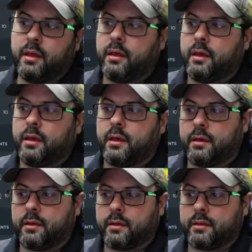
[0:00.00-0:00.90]

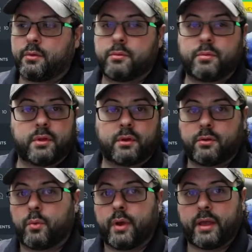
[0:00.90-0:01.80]
That would be a
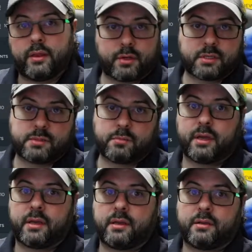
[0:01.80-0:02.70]
good way to
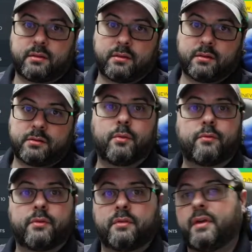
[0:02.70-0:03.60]
explain some
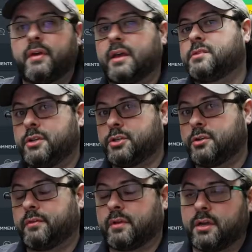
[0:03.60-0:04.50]
of the advanced
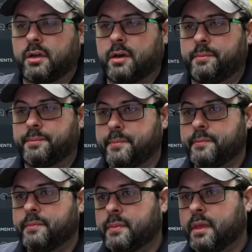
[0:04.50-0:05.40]
feature of ClickUp.
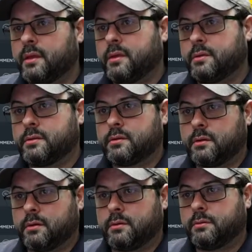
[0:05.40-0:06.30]

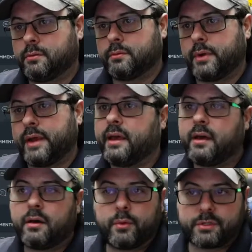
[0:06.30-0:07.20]
So right
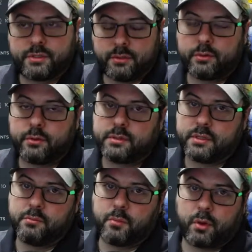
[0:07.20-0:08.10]
now we're still
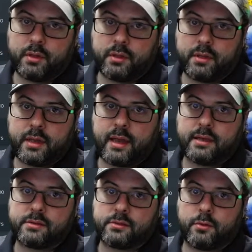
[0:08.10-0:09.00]
using Merlin
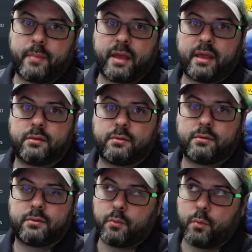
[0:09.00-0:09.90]
as our
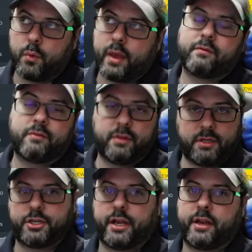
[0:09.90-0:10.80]
main way of
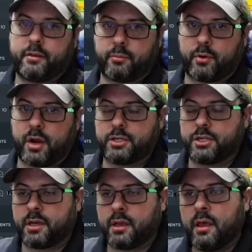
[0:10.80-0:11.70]
initiating a project.